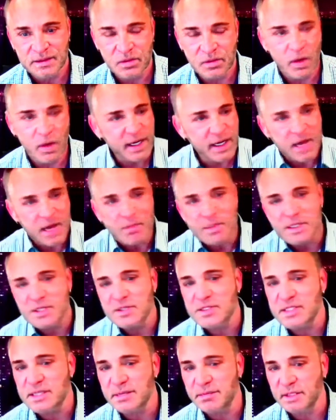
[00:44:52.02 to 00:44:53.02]
Why can't we
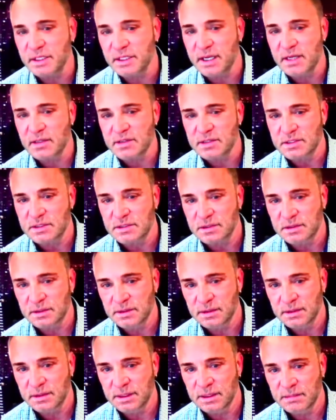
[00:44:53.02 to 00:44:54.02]
do something else?
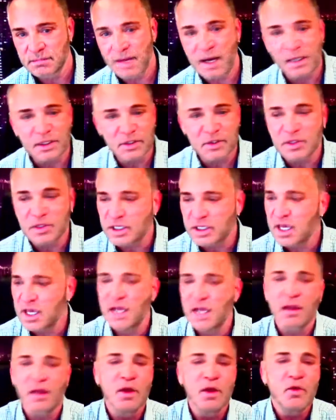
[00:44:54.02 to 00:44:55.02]
Martin Luther
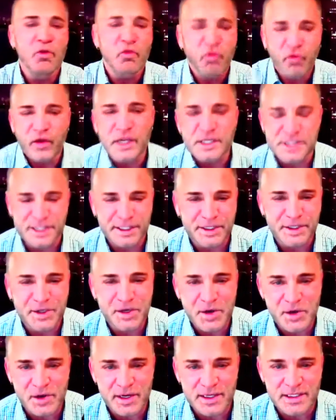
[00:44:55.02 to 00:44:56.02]
King, fiercely
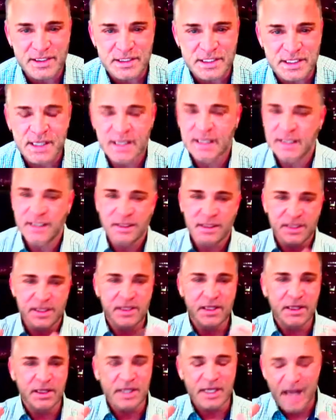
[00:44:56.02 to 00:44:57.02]
curious.
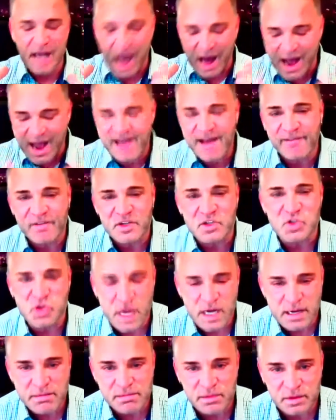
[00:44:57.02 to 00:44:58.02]
The I have a
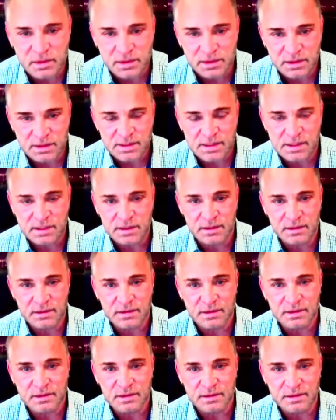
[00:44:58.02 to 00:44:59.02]
dream
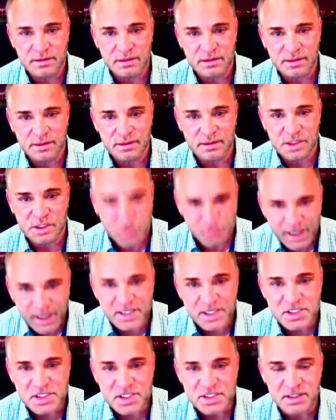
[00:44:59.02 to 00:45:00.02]

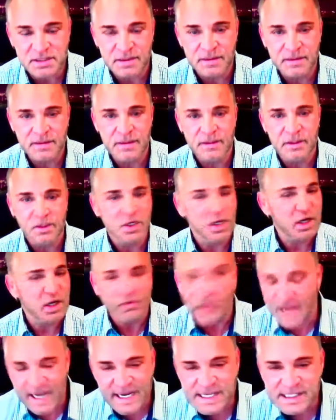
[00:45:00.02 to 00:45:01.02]
speech could
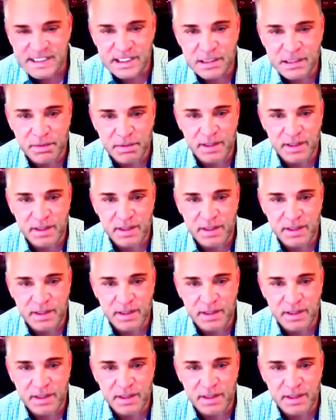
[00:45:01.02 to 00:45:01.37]
have easily